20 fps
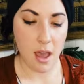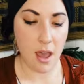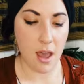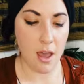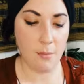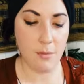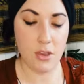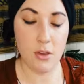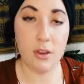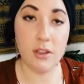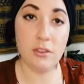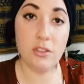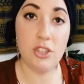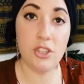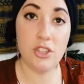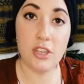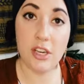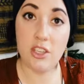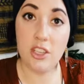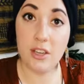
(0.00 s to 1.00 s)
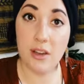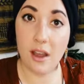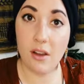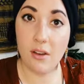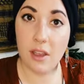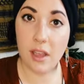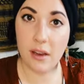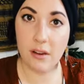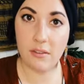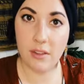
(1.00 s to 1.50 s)
Um, you can stretch it
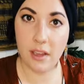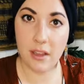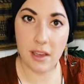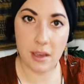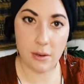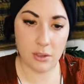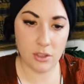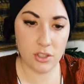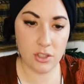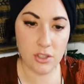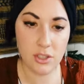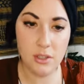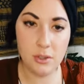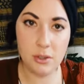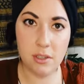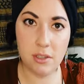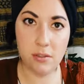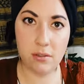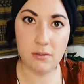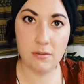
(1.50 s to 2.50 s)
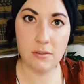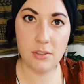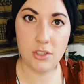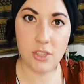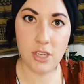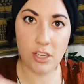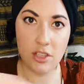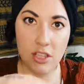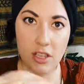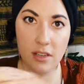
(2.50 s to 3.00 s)
out kind of like I was just doing.
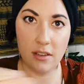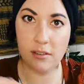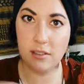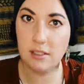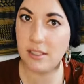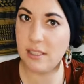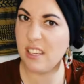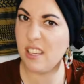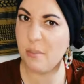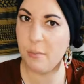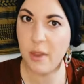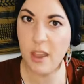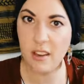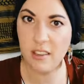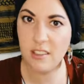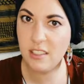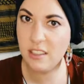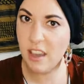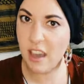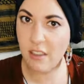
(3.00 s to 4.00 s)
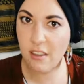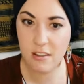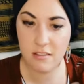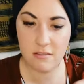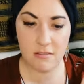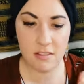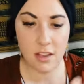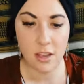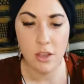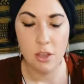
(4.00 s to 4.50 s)
Stretch it and stick it back together.
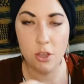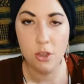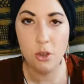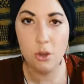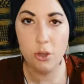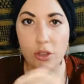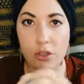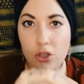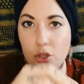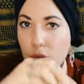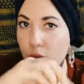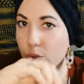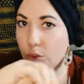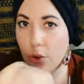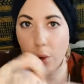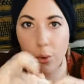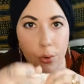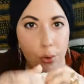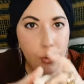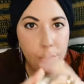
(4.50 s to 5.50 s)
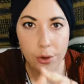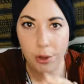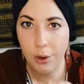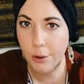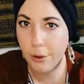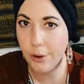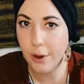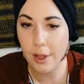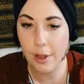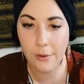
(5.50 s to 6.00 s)
You can just roll it
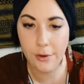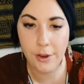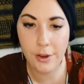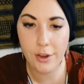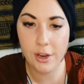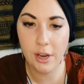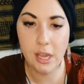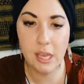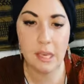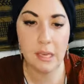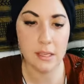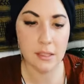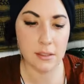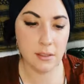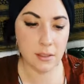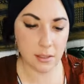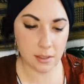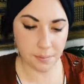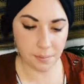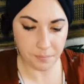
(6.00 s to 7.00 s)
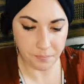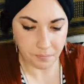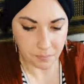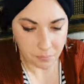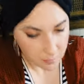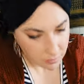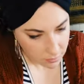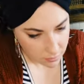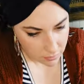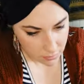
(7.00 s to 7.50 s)
around in your hands.
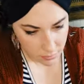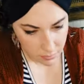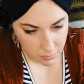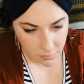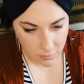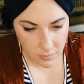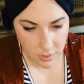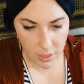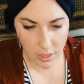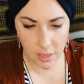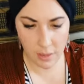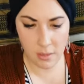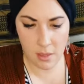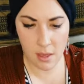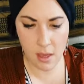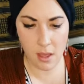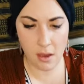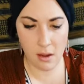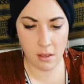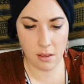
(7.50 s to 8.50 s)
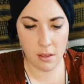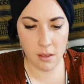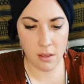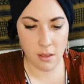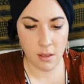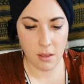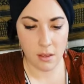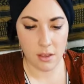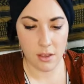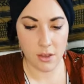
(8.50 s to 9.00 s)
And then
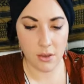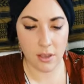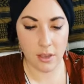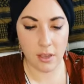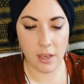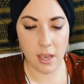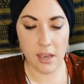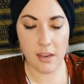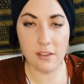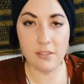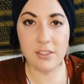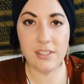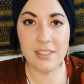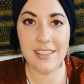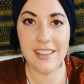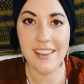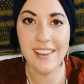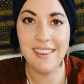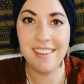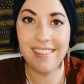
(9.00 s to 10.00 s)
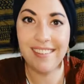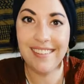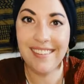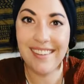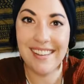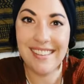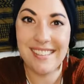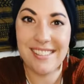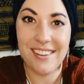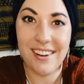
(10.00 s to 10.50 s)
you can kind of see
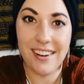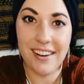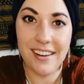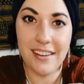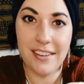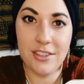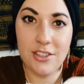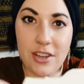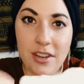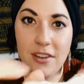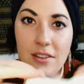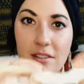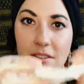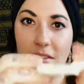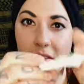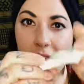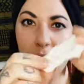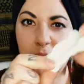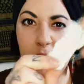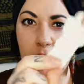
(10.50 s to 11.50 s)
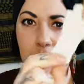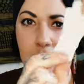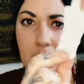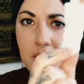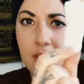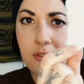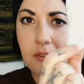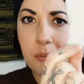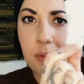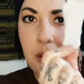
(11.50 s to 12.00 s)
it's starting to change. I don't know if you can
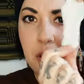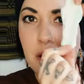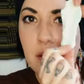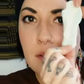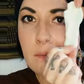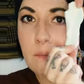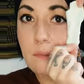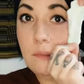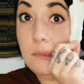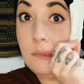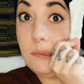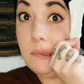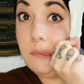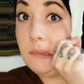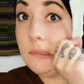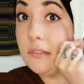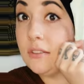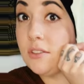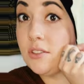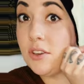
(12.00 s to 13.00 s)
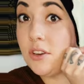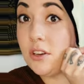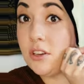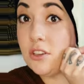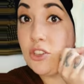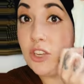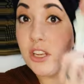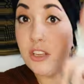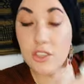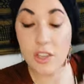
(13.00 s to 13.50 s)
see from there. Ooh, starting to
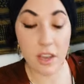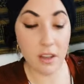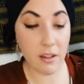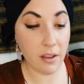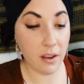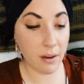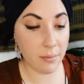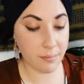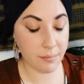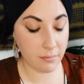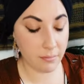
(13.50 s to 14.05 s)
change color.